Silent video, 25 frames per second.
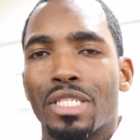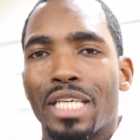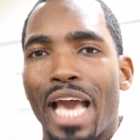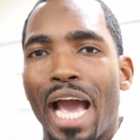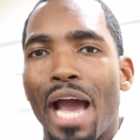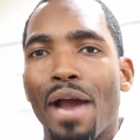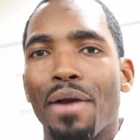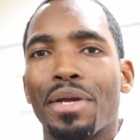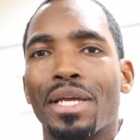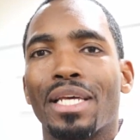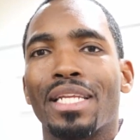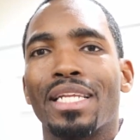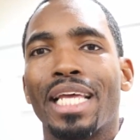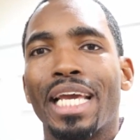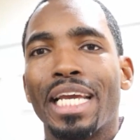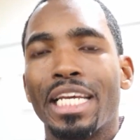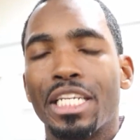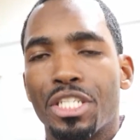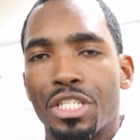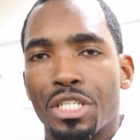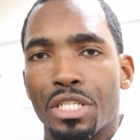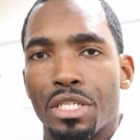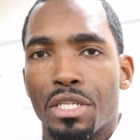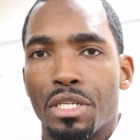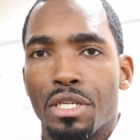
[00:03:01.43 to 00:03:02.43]

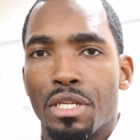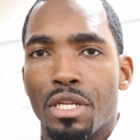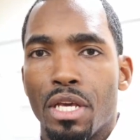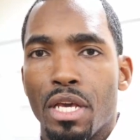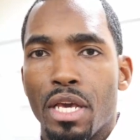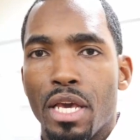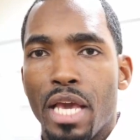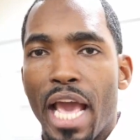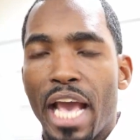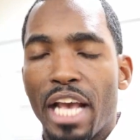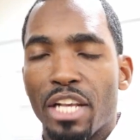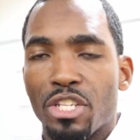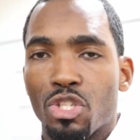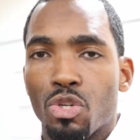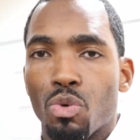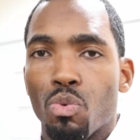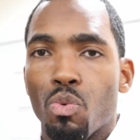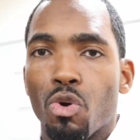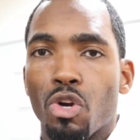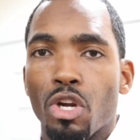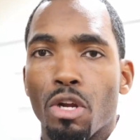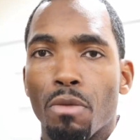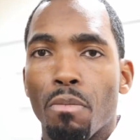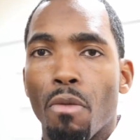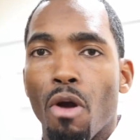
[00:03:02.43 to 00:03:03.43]
calculation as to
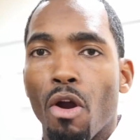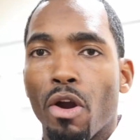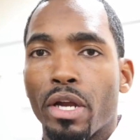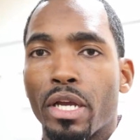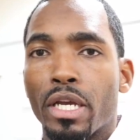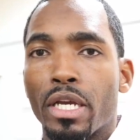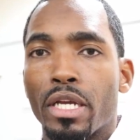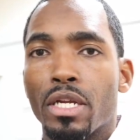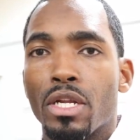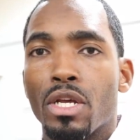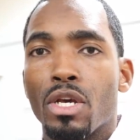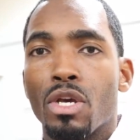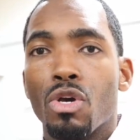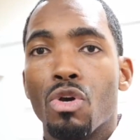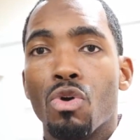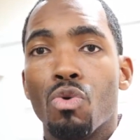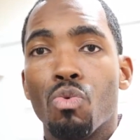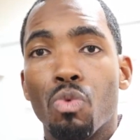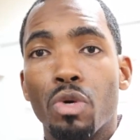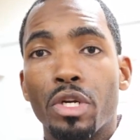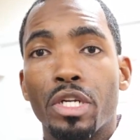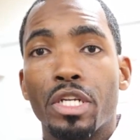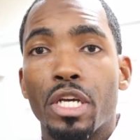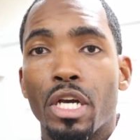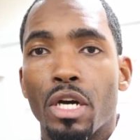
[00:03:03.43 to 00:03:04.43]
where the market
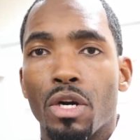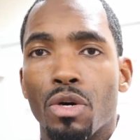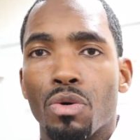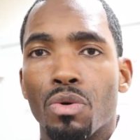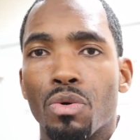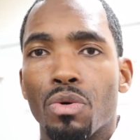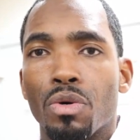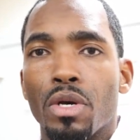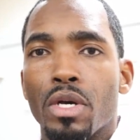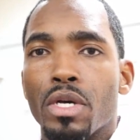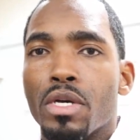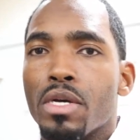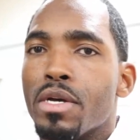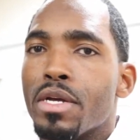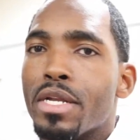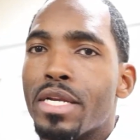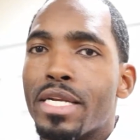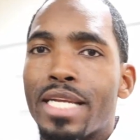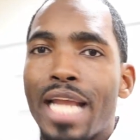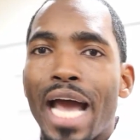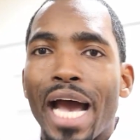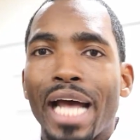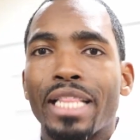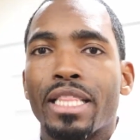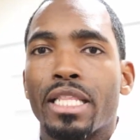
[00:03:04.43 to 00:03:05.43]
would go.
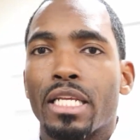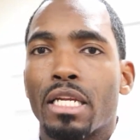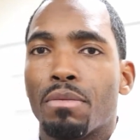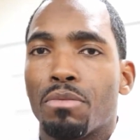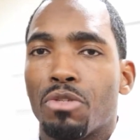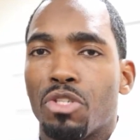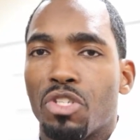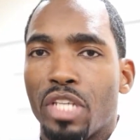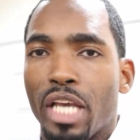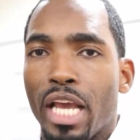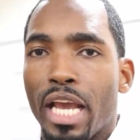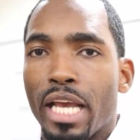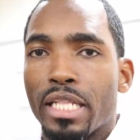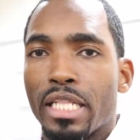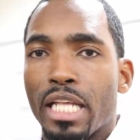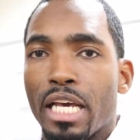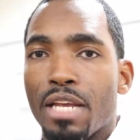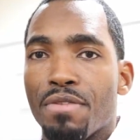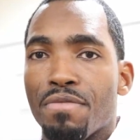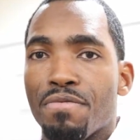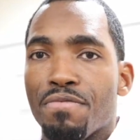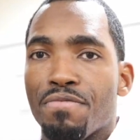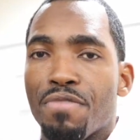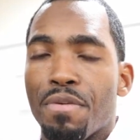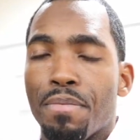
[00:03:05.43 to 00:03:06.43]
Not that I'm saying
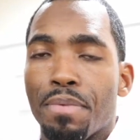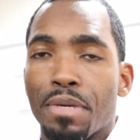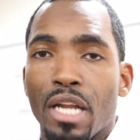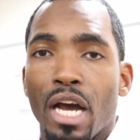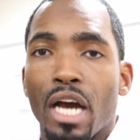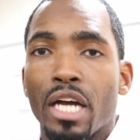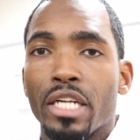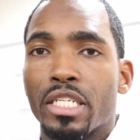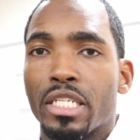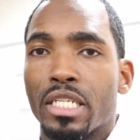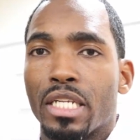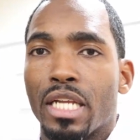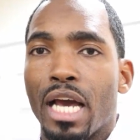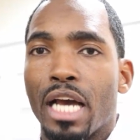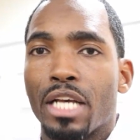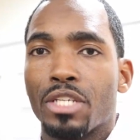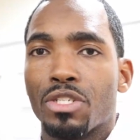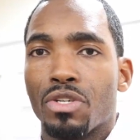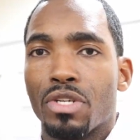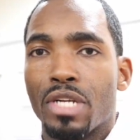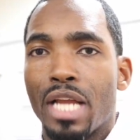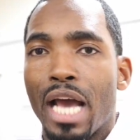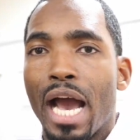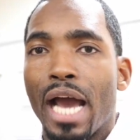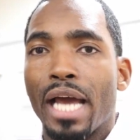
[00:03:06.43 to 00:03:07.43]
that Fibonacci lines
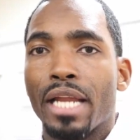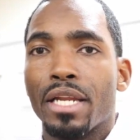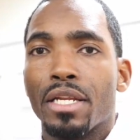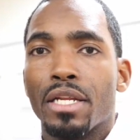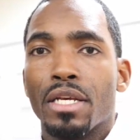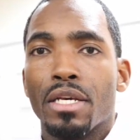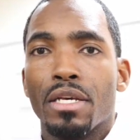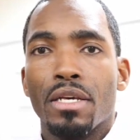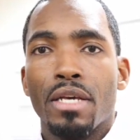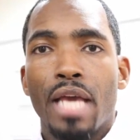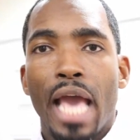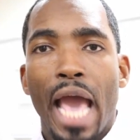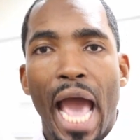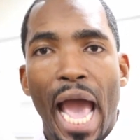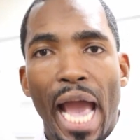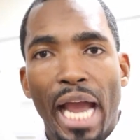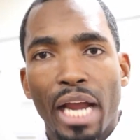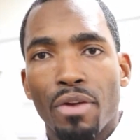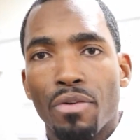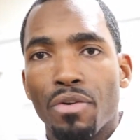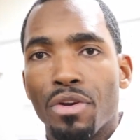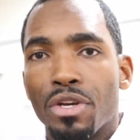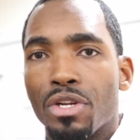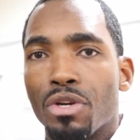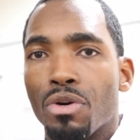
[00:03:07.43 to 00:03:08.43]
are not
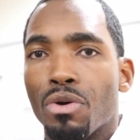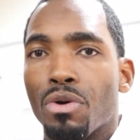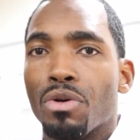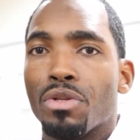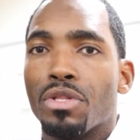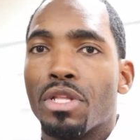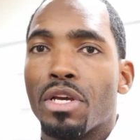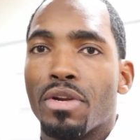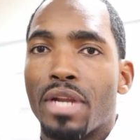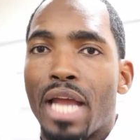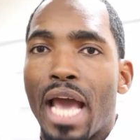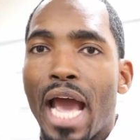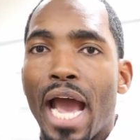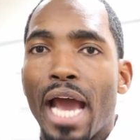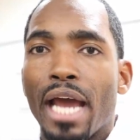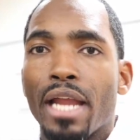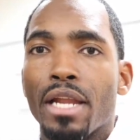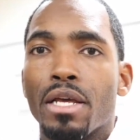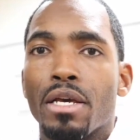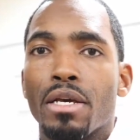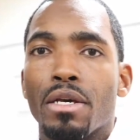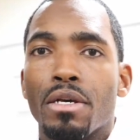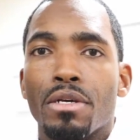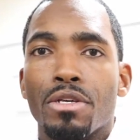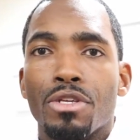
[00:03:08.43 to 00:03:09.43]
accurate or they're
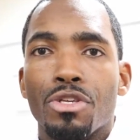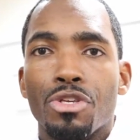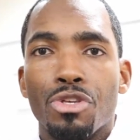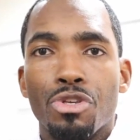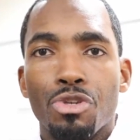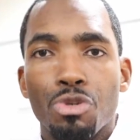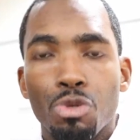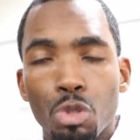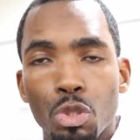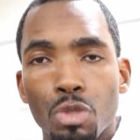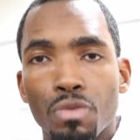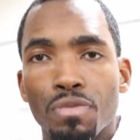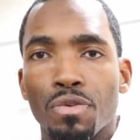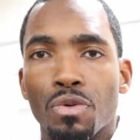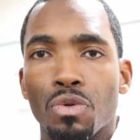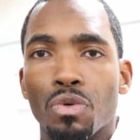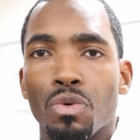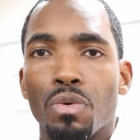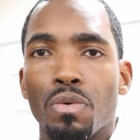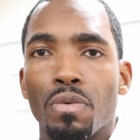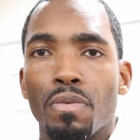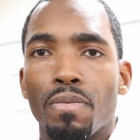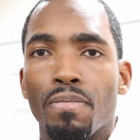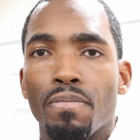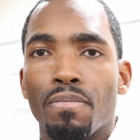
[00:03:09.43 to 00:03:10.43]
not
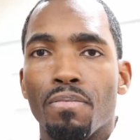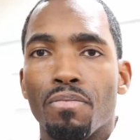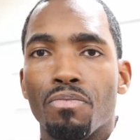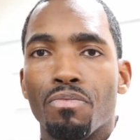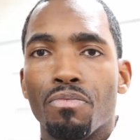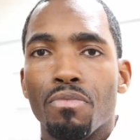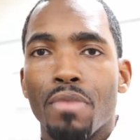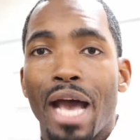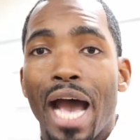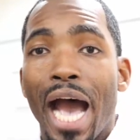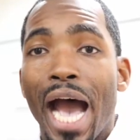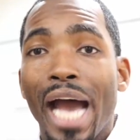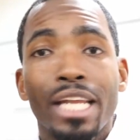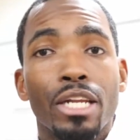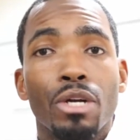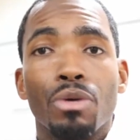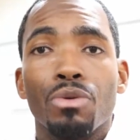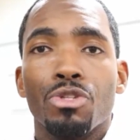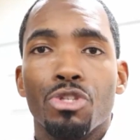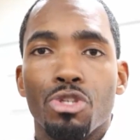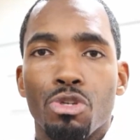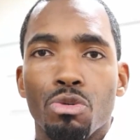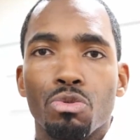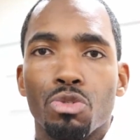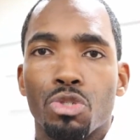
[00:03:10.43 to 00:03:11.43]
useful. I
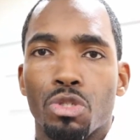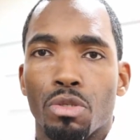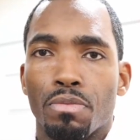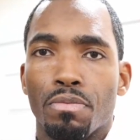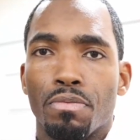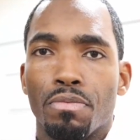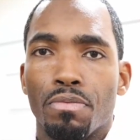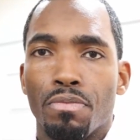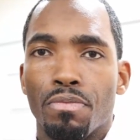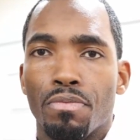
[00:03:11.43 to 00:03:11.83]
don't use them.